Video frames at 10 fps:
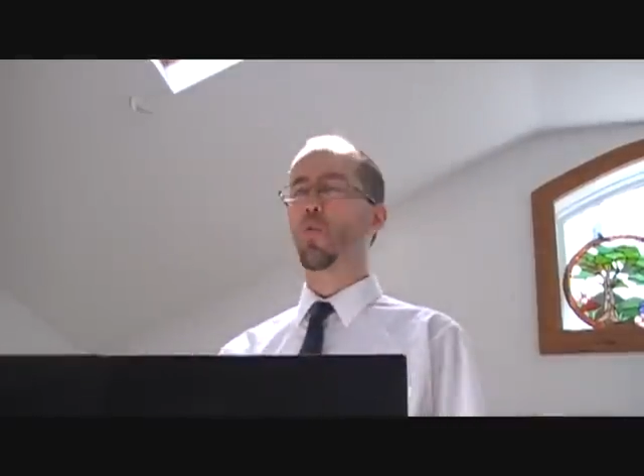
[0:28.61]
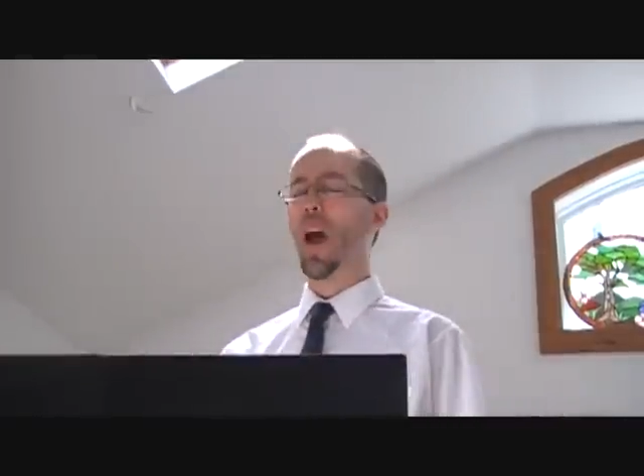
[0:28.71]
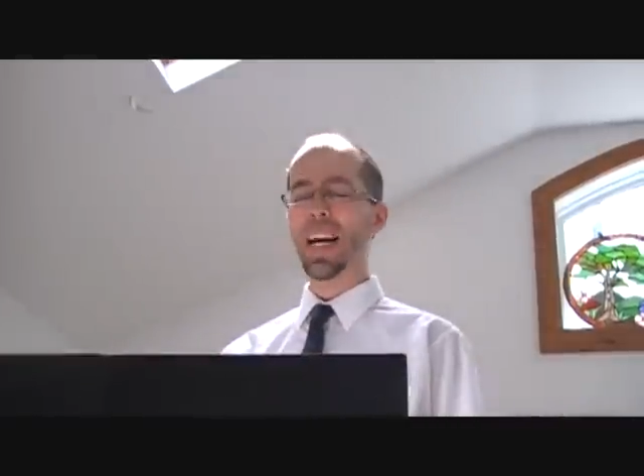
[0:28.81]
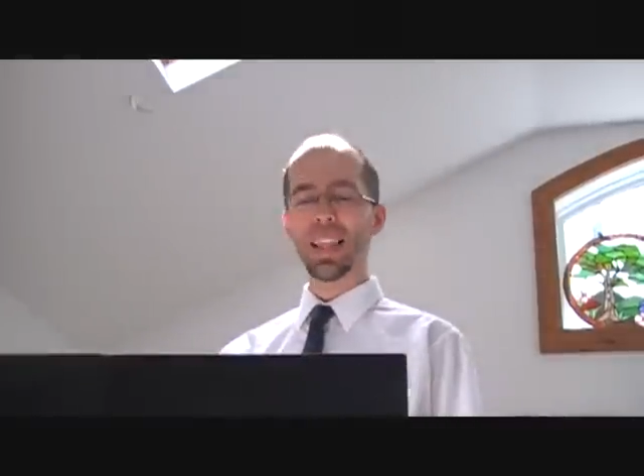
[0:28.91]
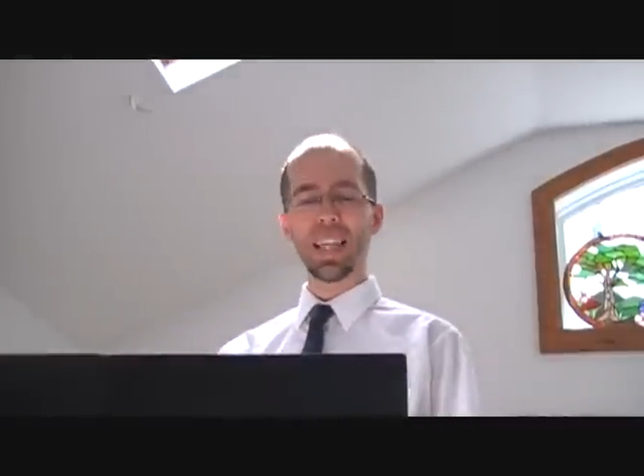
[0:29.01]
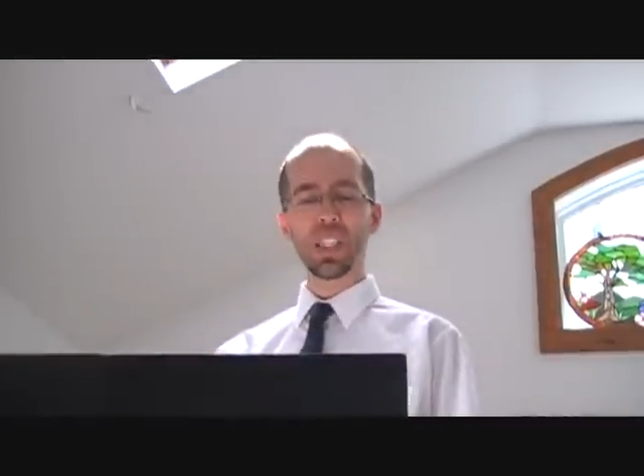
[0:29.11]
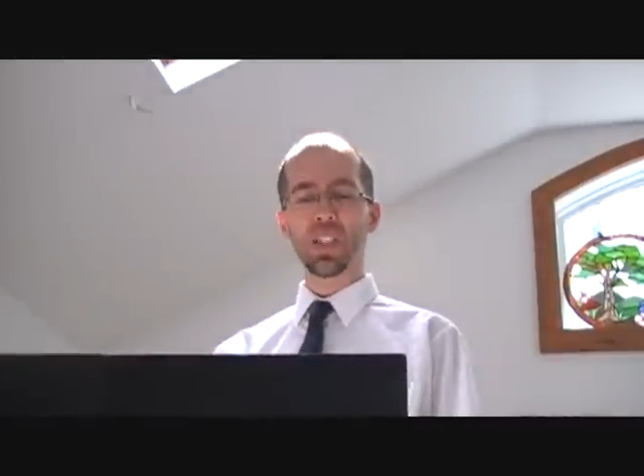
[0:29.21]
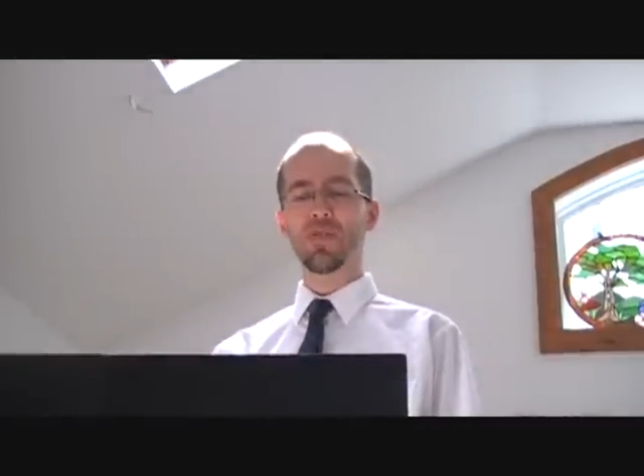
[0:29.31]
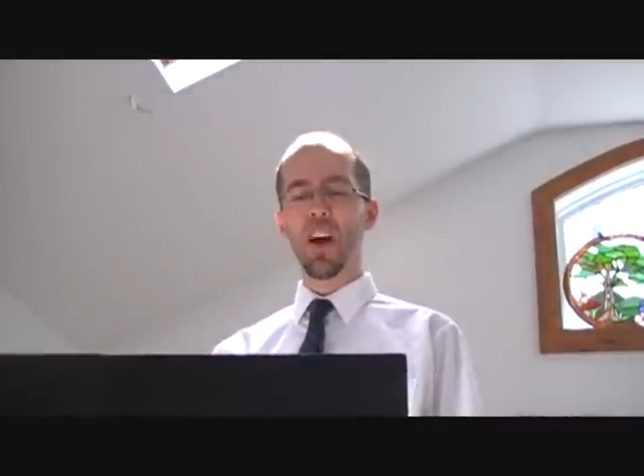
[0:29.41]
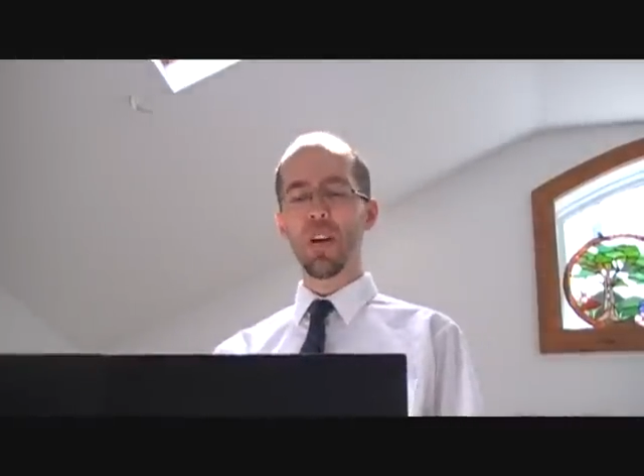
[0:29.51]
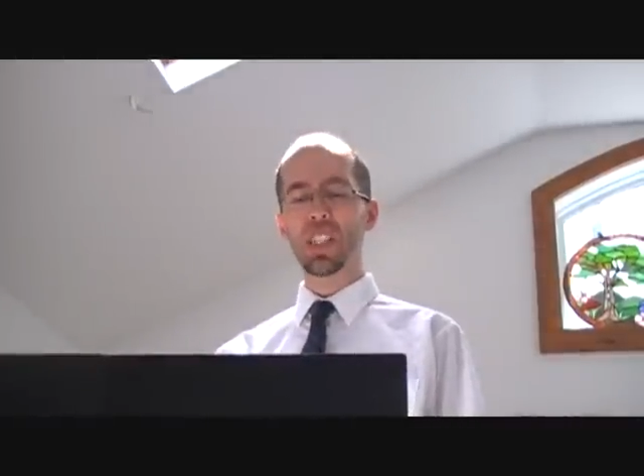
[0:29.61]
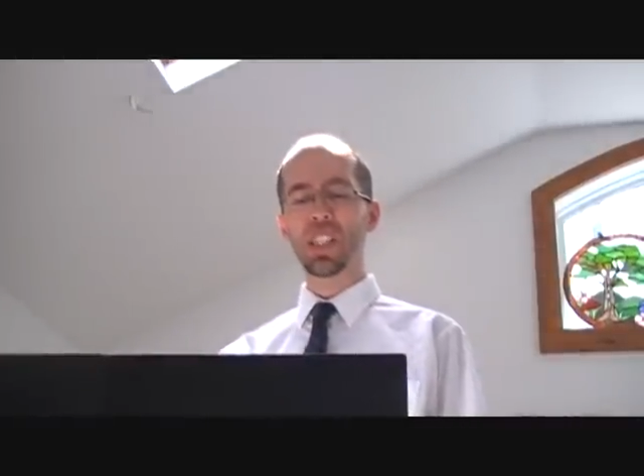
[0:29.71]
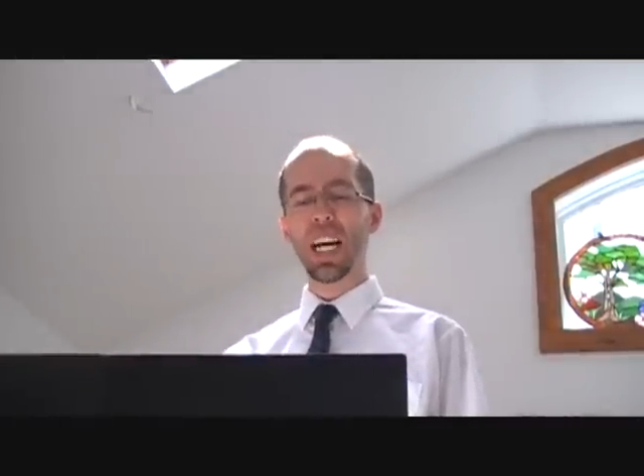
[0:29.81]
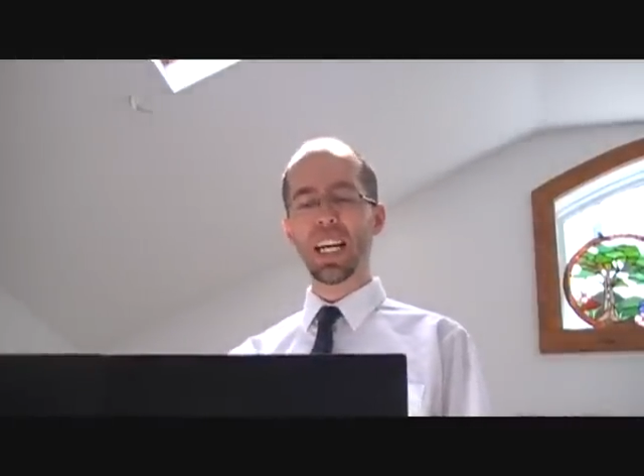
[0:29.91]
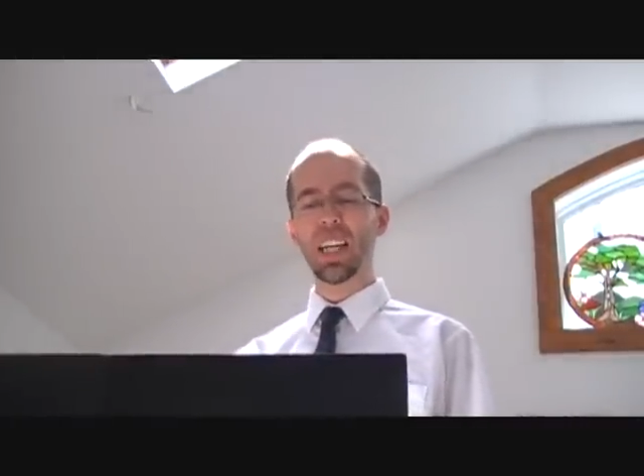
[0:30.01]
Right this very
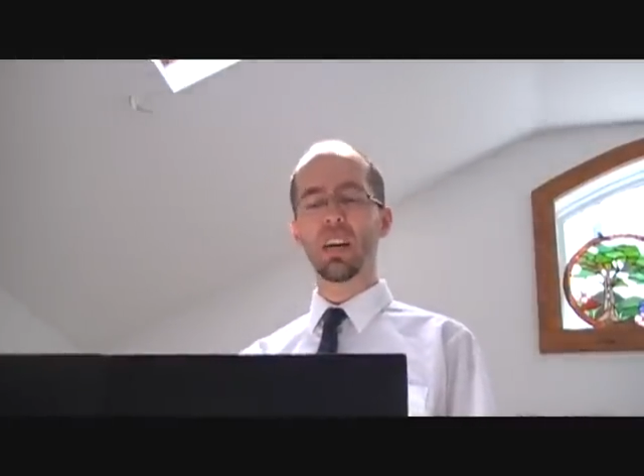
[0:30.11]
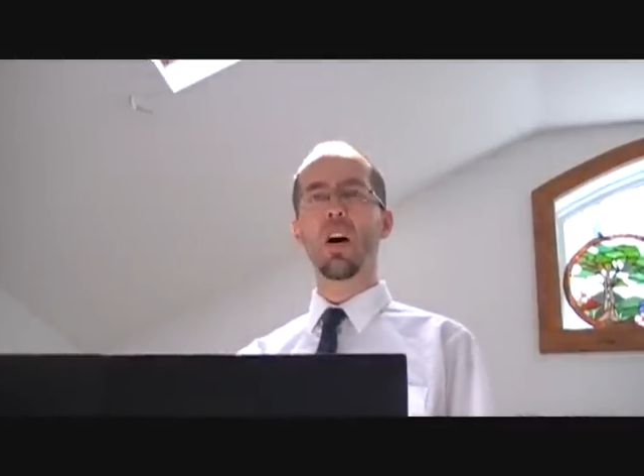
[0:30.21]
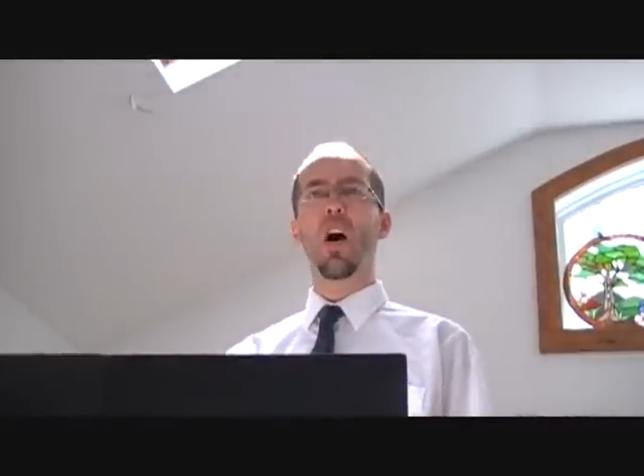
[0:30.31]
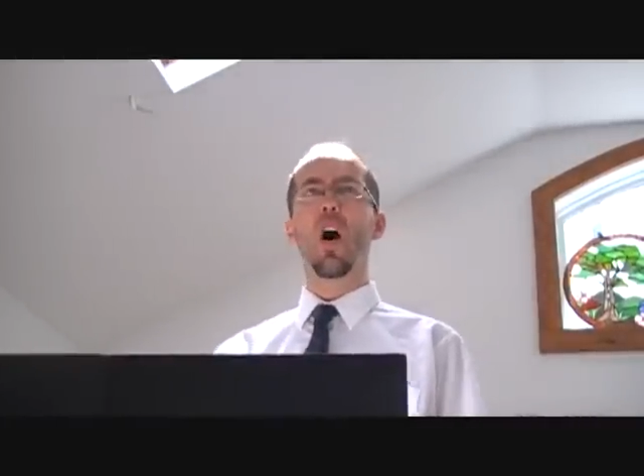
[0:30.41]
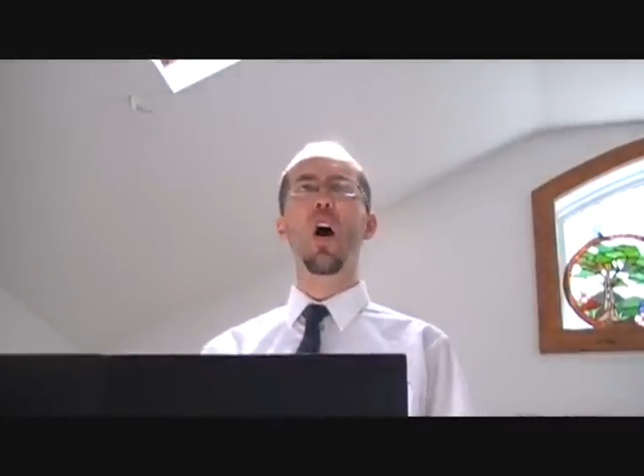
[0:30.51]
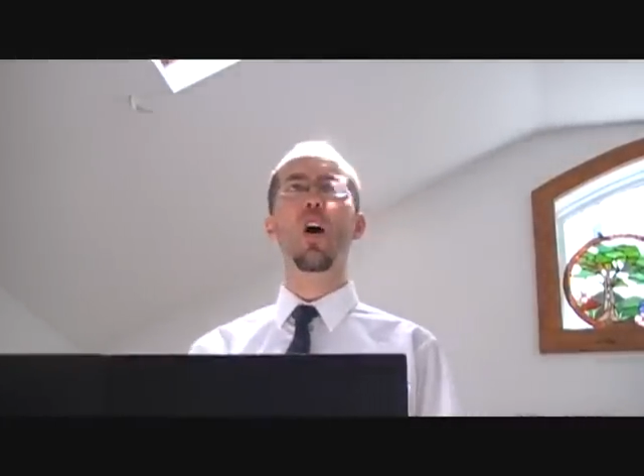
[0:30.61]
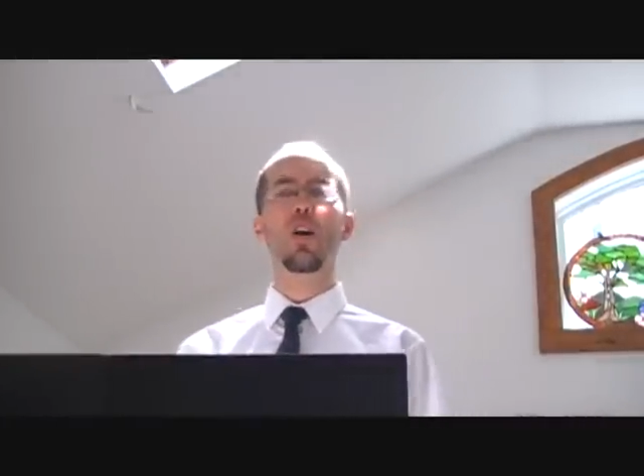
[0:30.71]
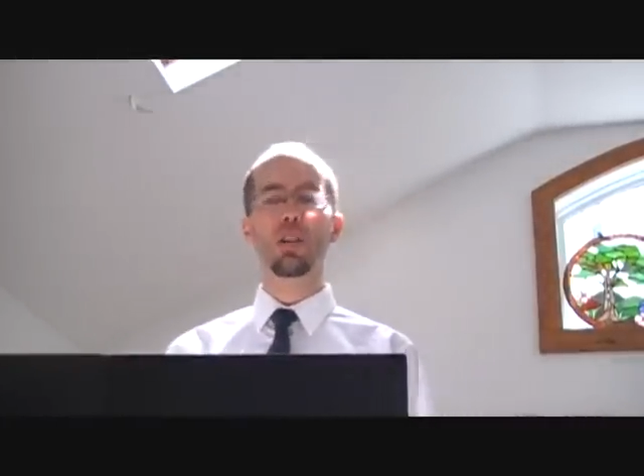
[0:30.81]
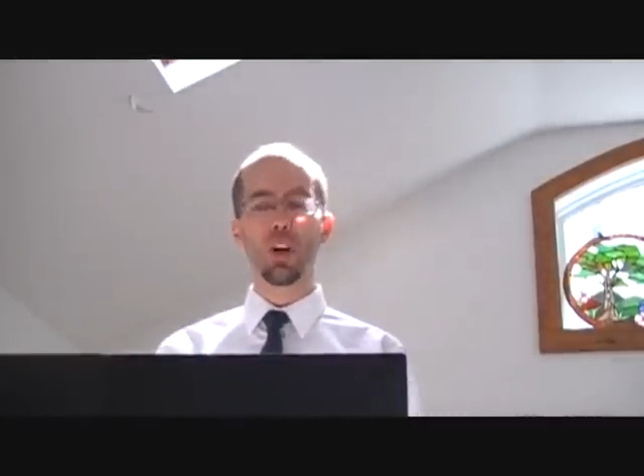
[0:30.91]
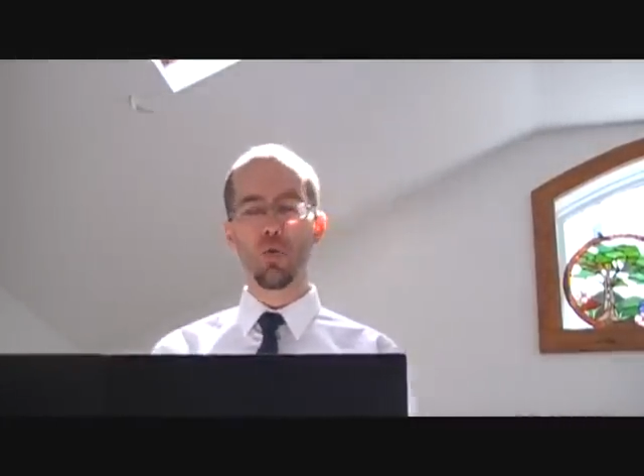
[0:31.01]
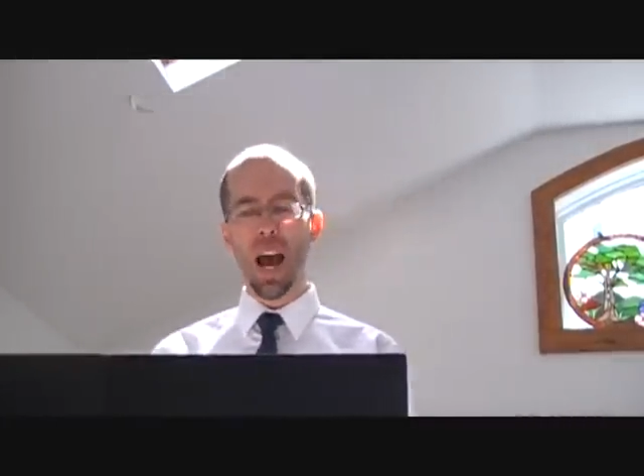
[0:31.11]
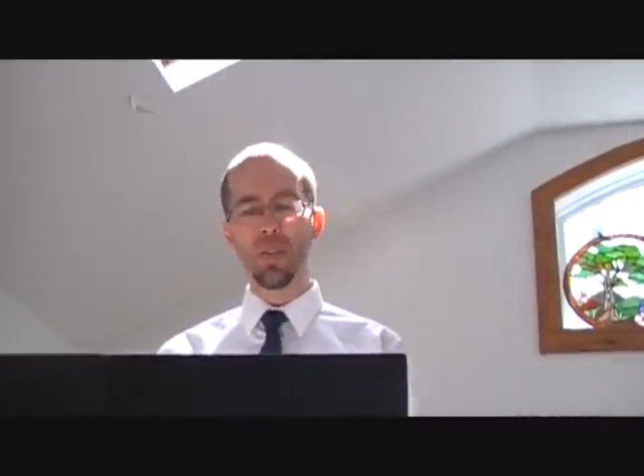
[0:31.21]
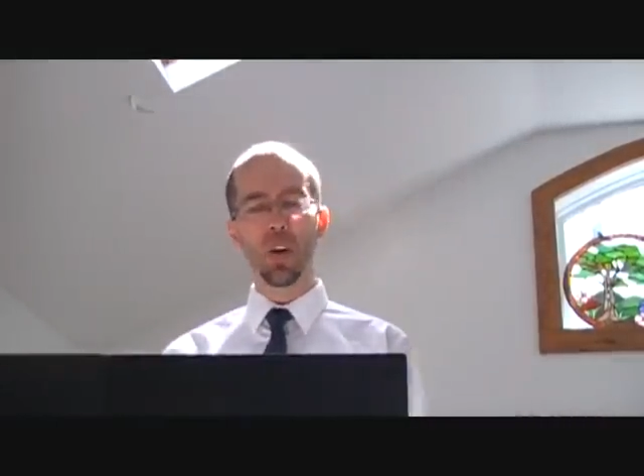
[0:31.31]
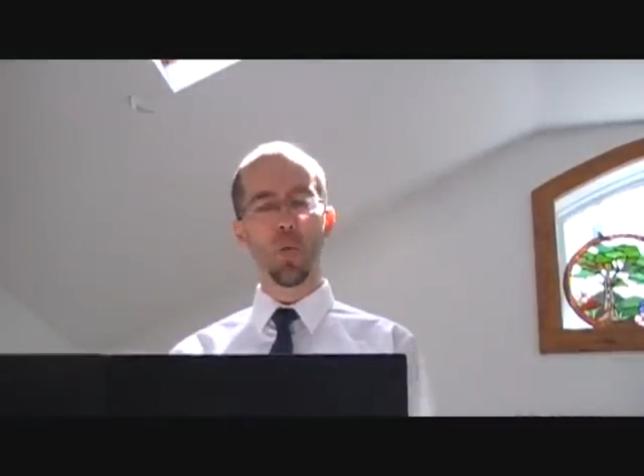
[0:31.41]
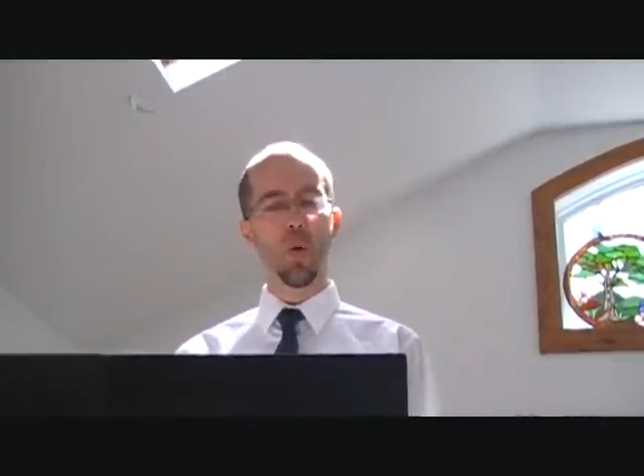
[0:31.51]
second all
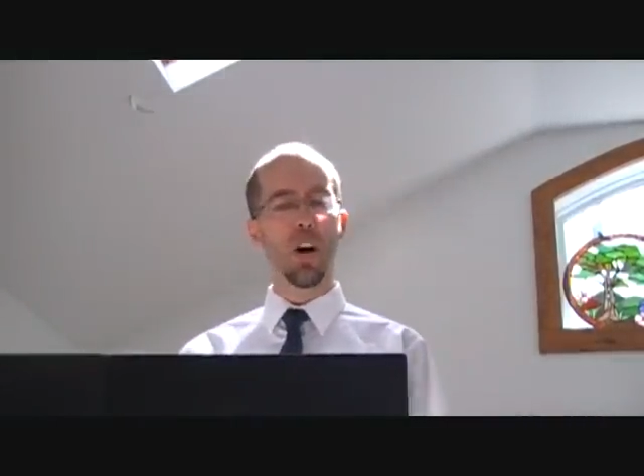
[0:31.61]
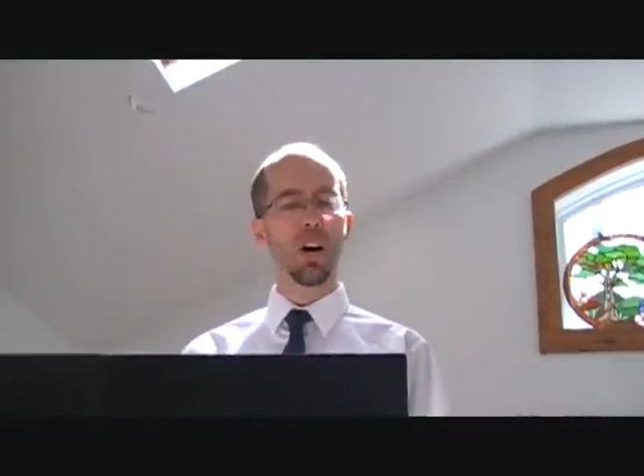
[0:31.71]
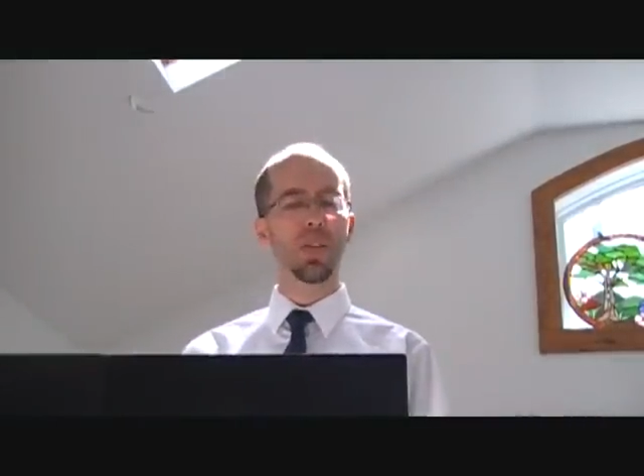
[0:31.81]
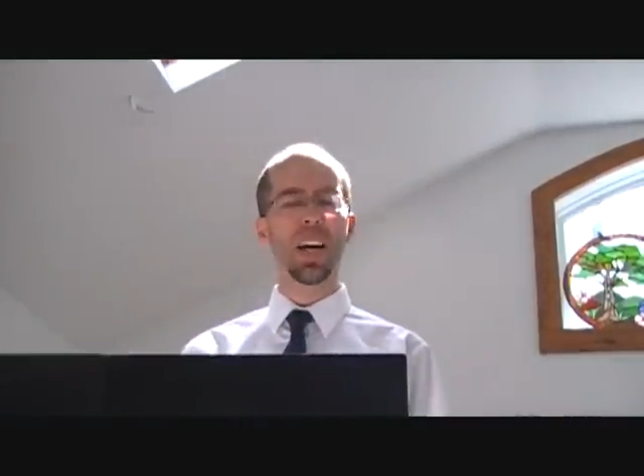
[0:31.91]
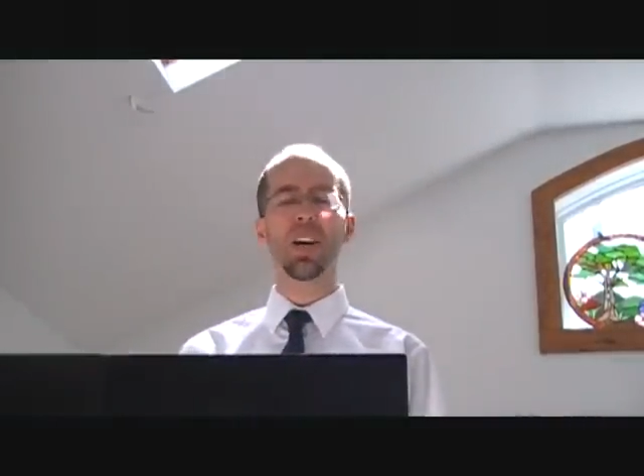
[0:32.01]
around the world,